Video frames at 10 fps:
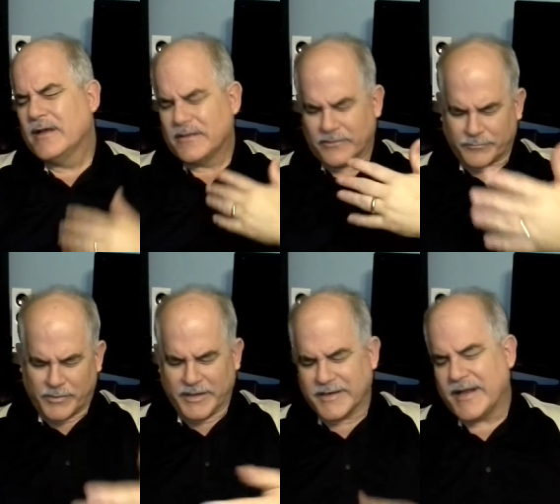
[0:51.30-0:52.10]
Let's
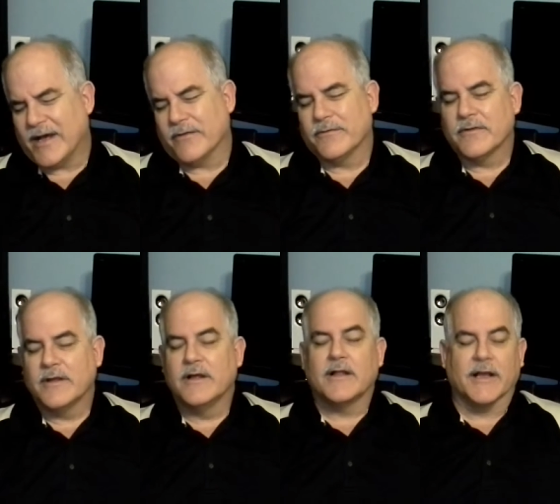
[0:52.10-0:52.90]
break it down.
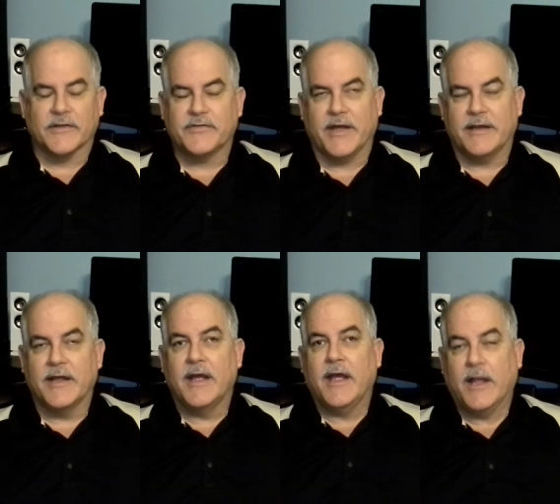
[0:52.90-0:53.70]
Like I said,
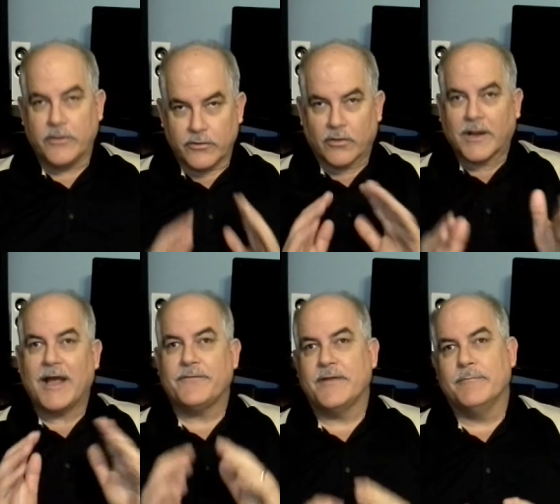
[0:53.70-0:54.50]
in your
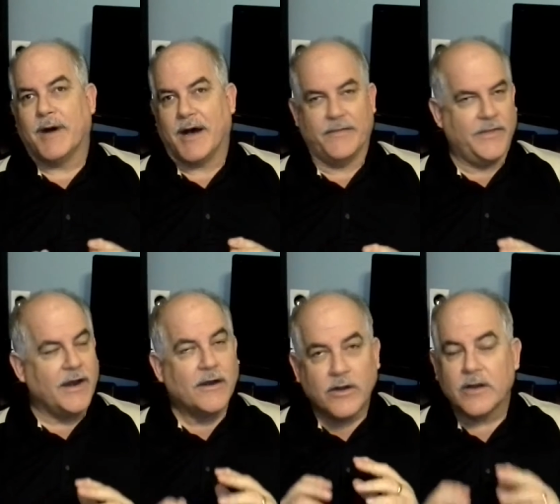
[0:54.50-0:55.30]
life and in mine,
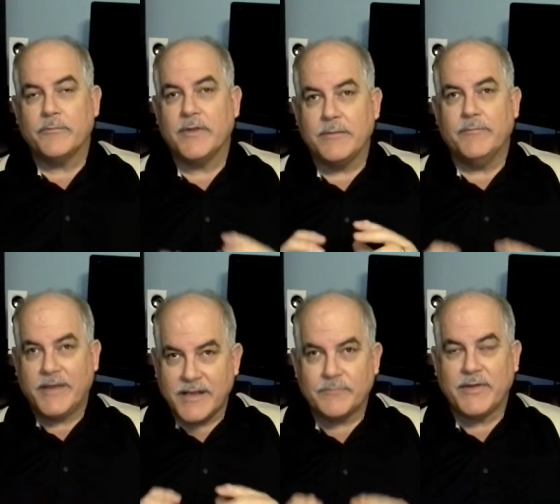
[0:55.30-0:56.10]
there are going to be
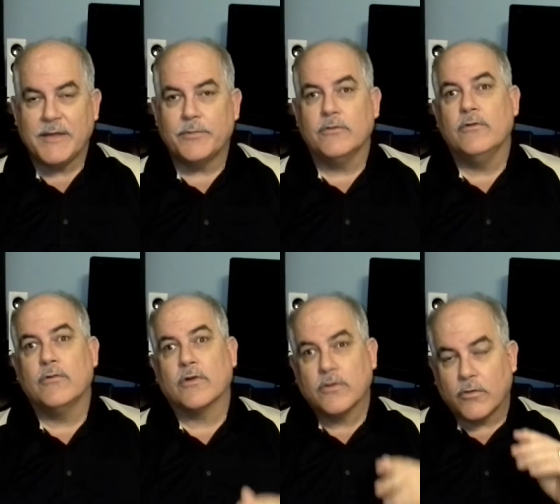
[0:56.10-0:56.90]
mean people
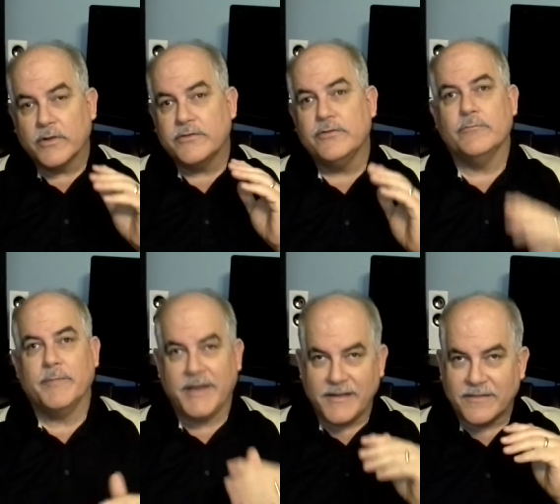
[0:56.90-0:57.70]
who are going to do
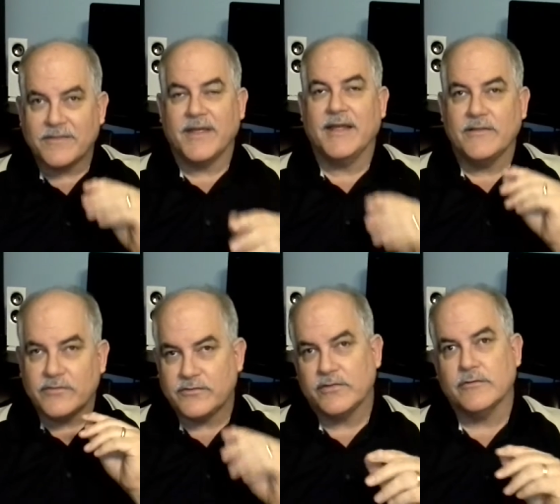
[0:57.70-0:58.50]
mean
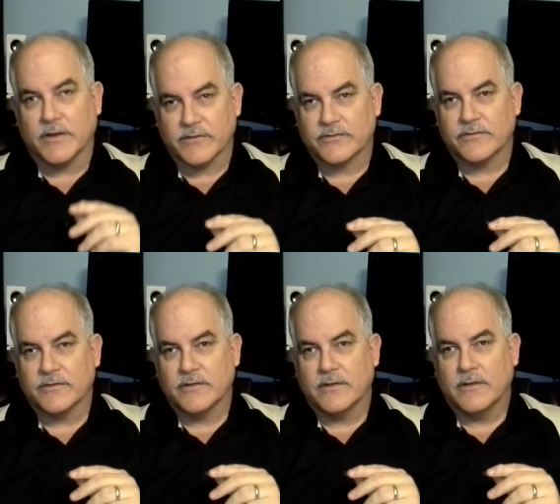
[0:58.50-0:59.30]
things to us.
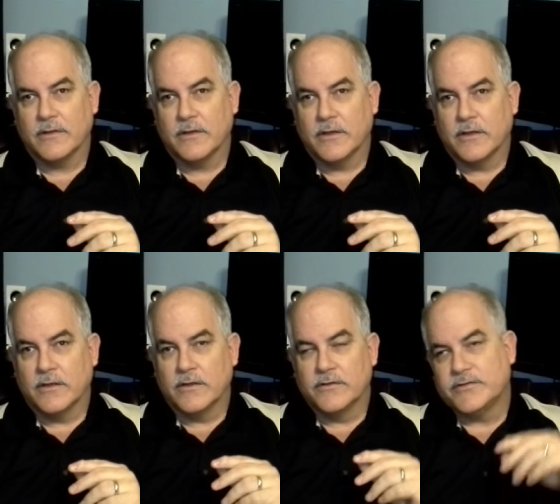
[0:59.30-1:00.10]

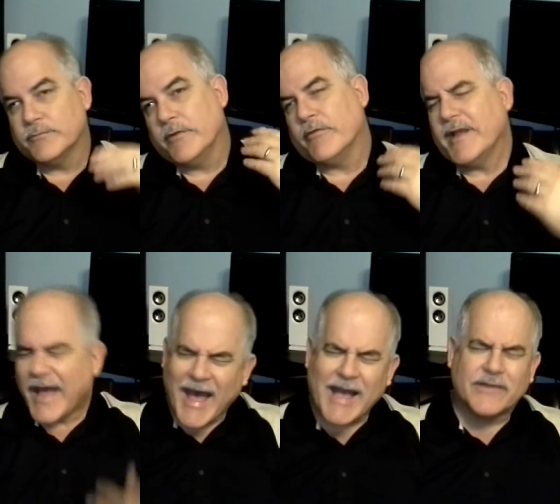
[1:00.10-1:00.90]
Should we
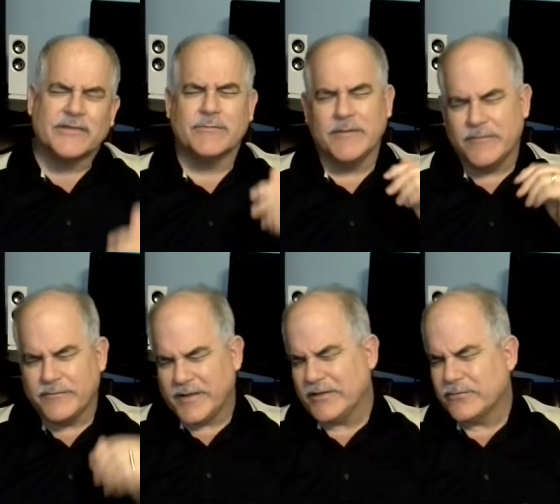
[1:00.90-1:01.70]
react? Should we be
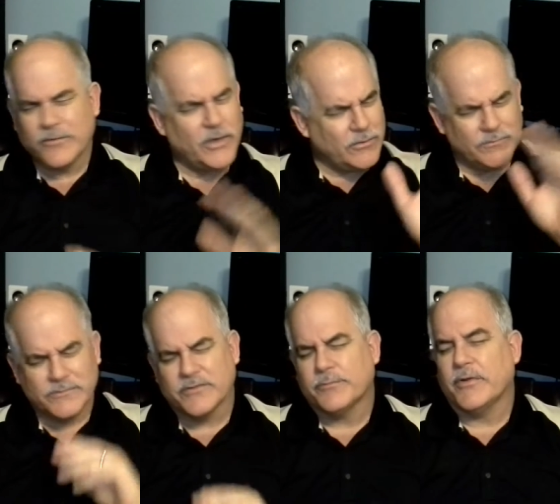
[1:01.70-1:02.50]
vengeful? Nope.
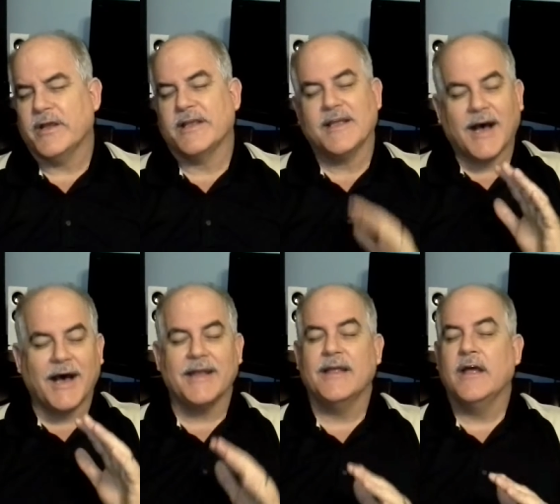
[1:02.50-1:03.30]
Just pray,
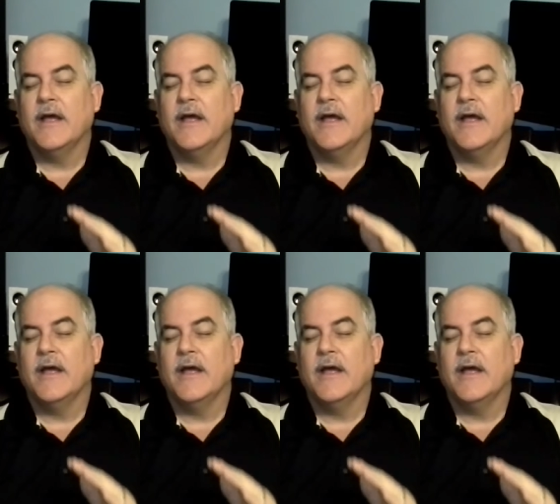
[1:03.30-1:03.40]
God,